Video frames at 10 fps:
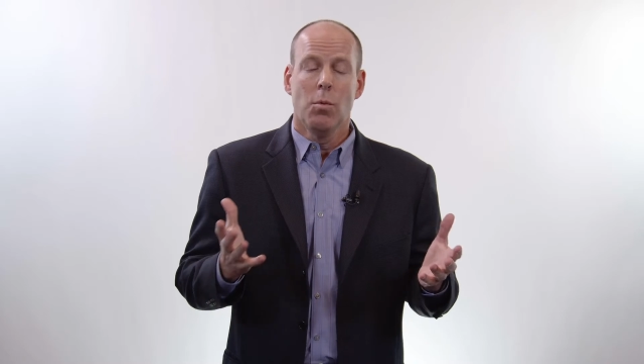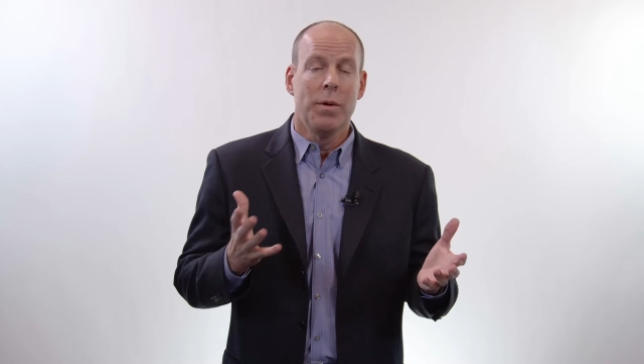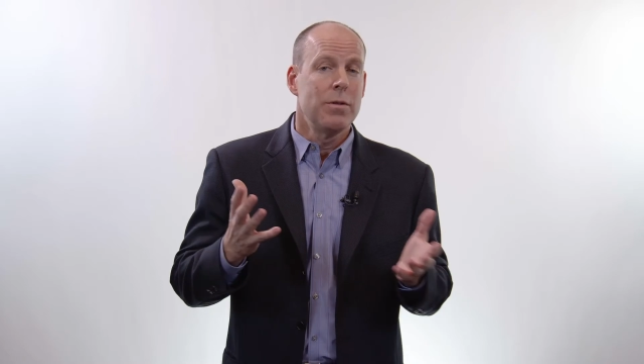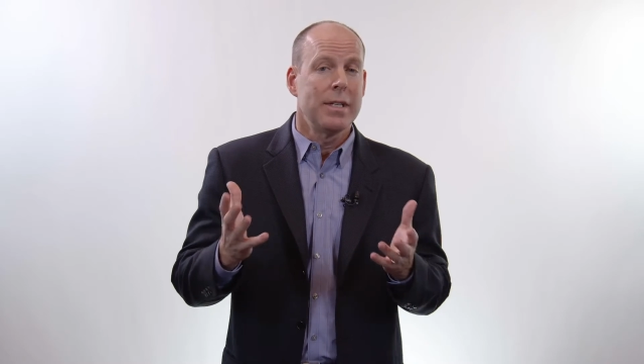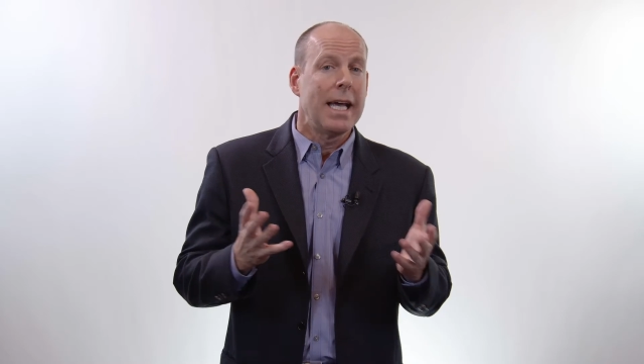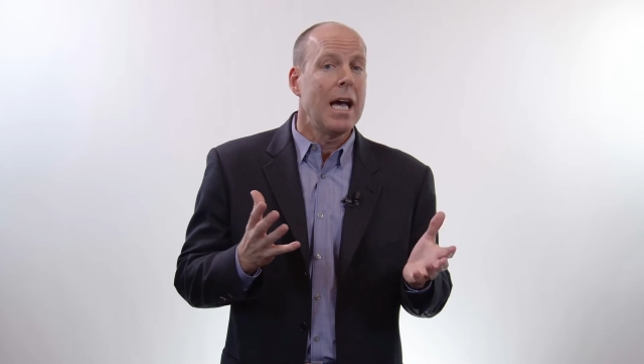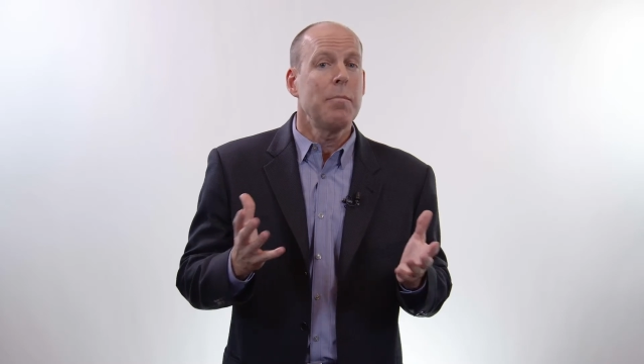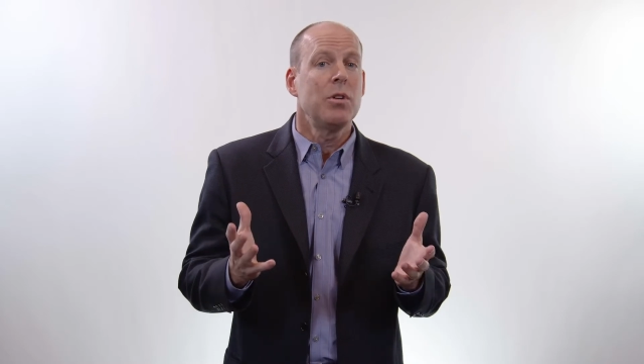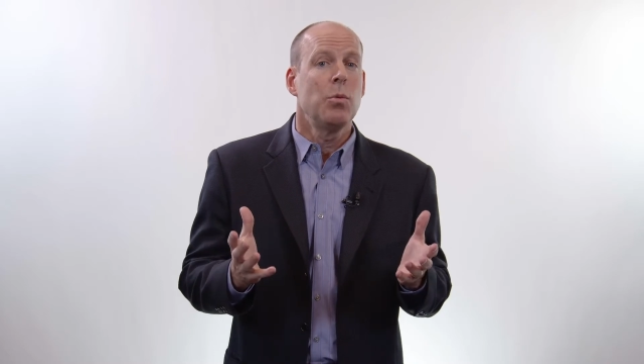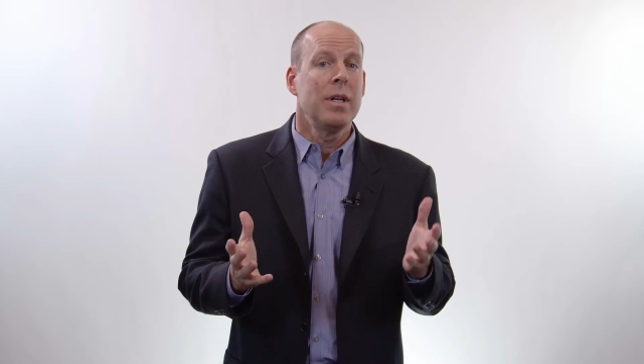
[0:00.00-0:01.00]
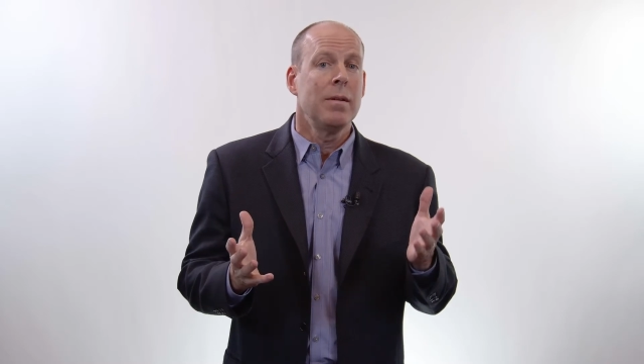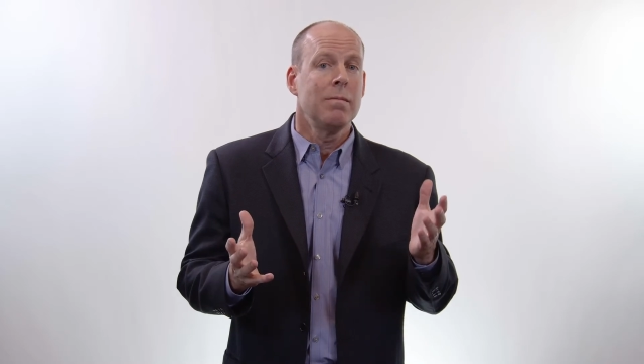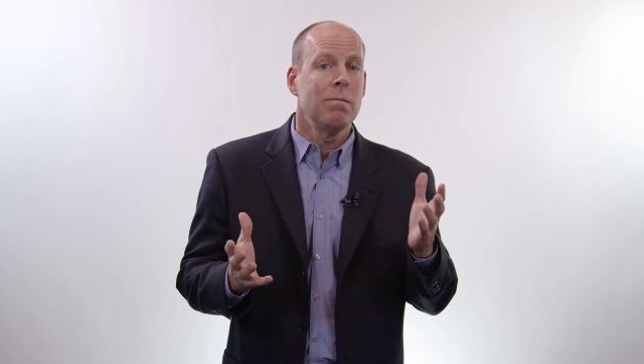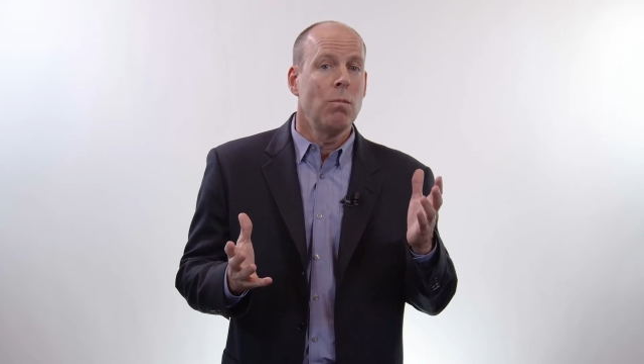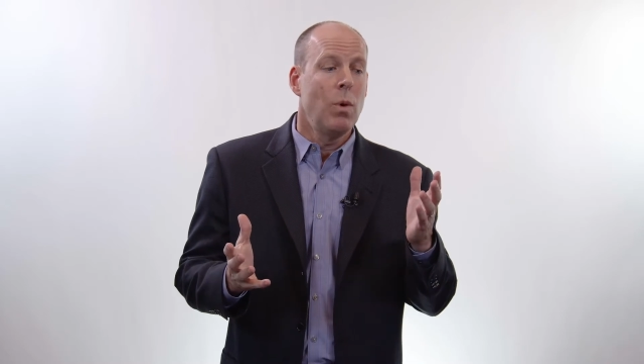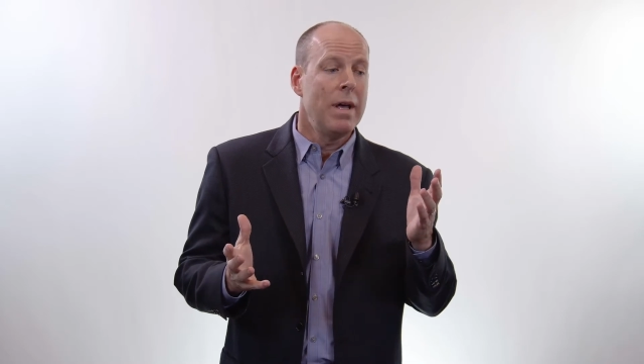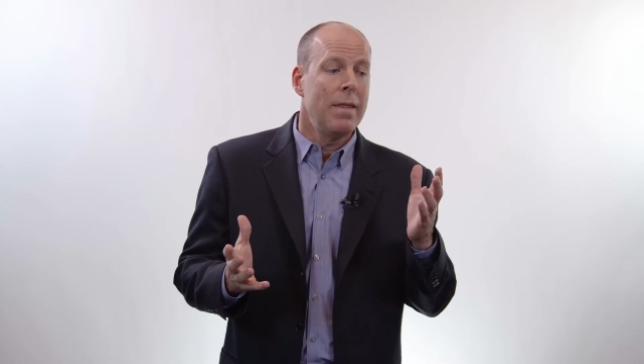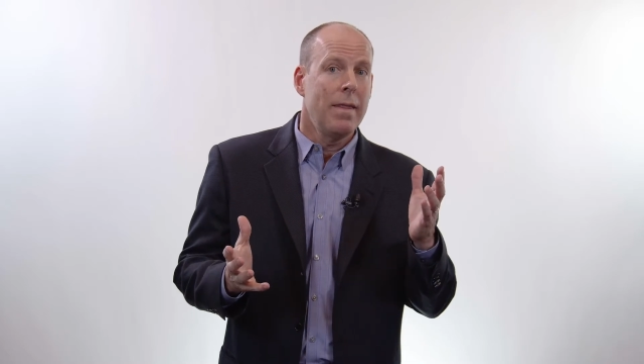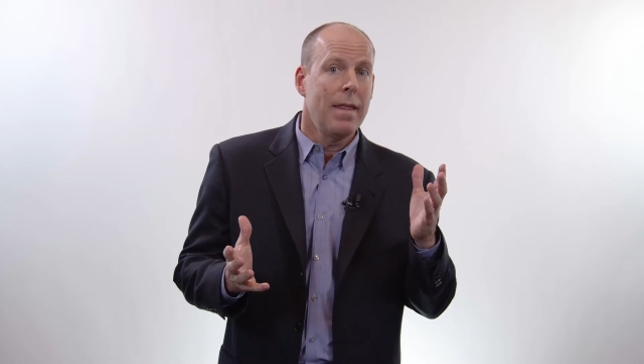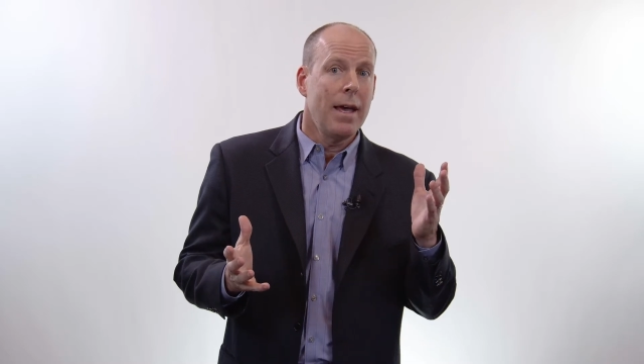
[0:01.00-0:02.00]
When there's a gap between
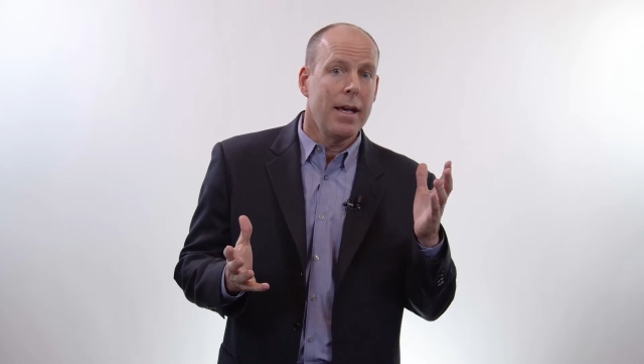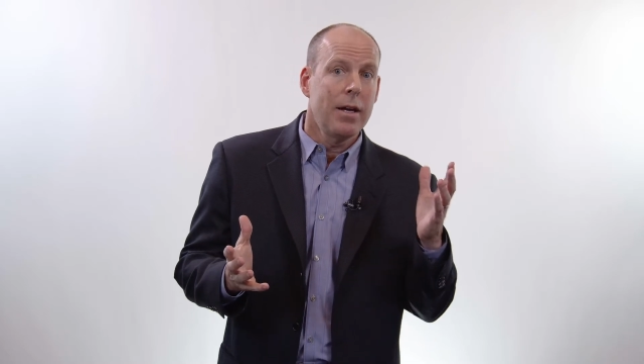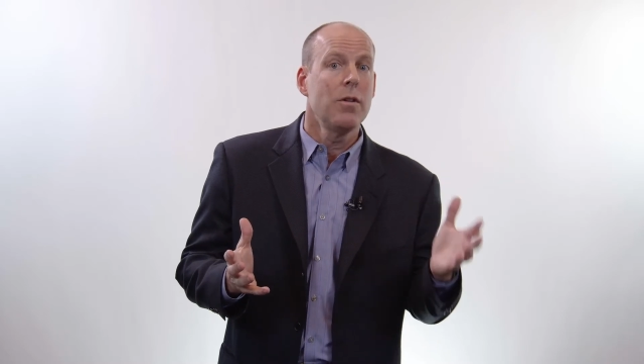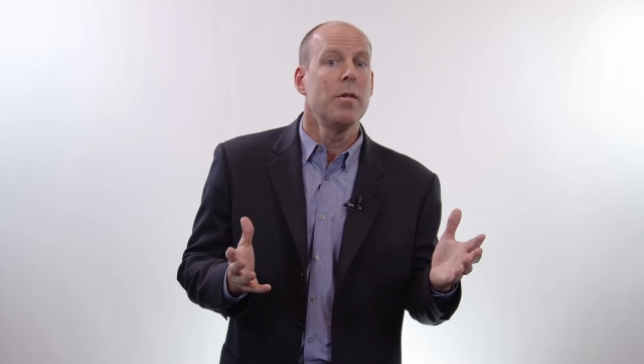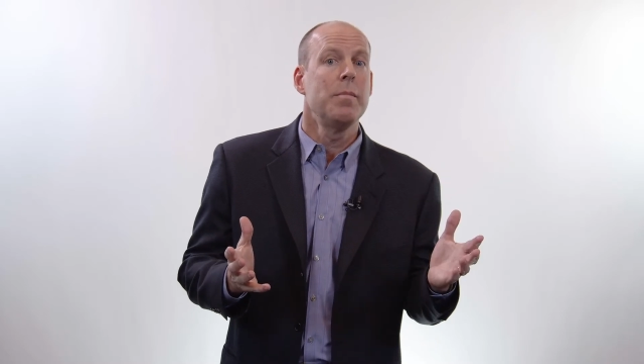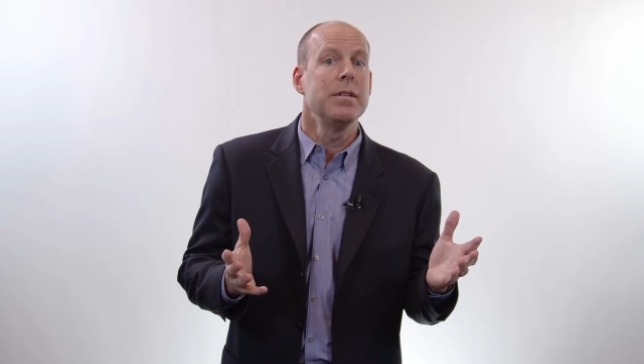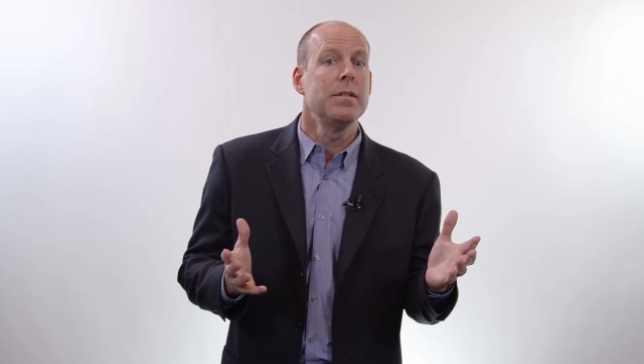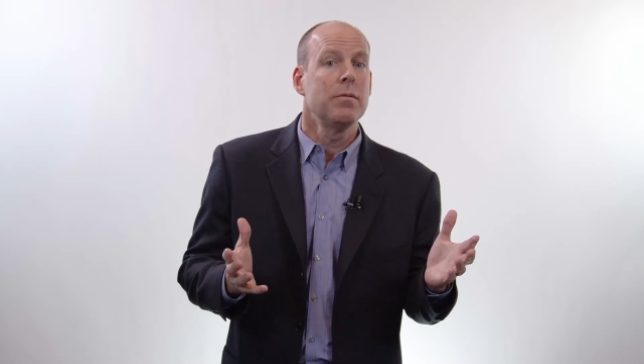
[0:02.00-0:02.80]
when they hear the business